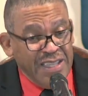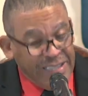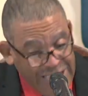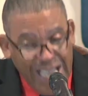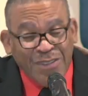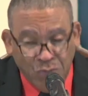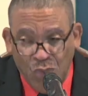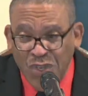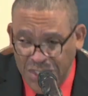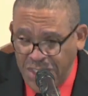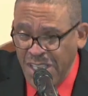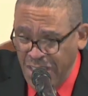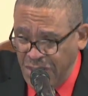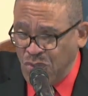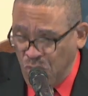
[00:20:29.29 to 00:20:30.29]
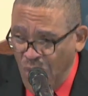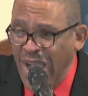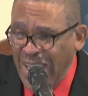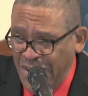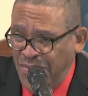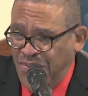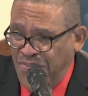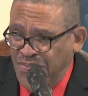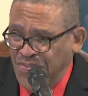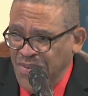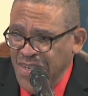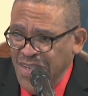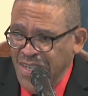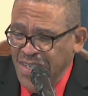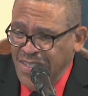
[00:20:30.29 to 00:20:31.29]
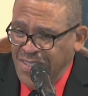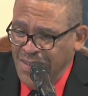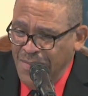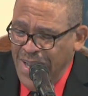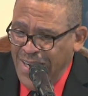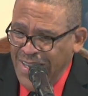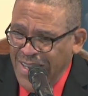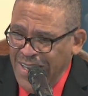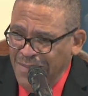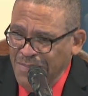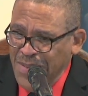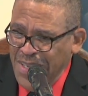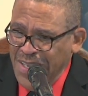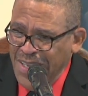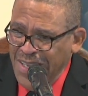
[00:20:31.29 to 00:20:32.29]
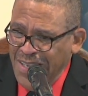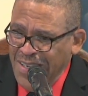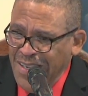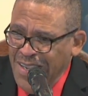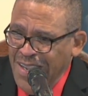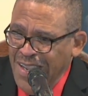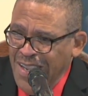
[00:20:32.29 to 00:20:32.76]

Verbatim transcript: that was his wife. Somebody help me here.